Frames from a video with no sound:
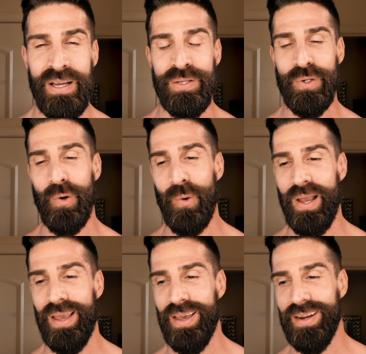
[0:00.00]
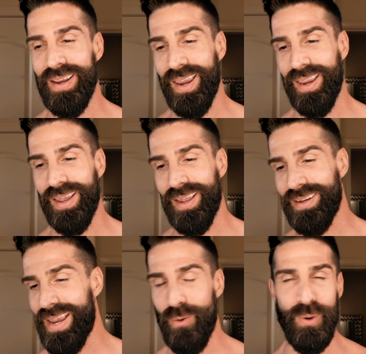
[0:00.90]
So go ahead
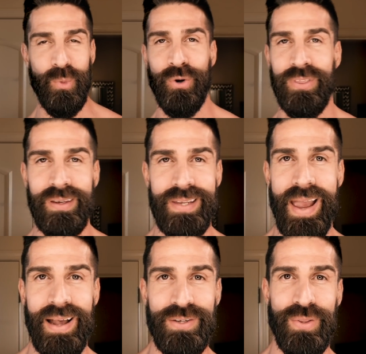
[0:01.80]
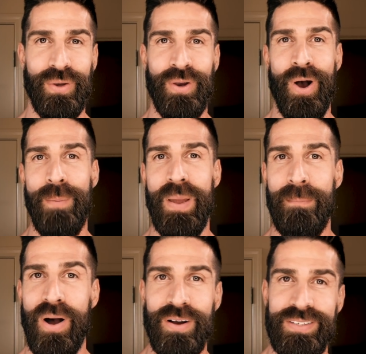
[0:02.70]
and yeah, one more thing to add to the comment
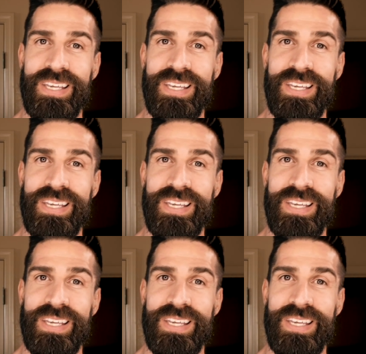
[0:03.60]
box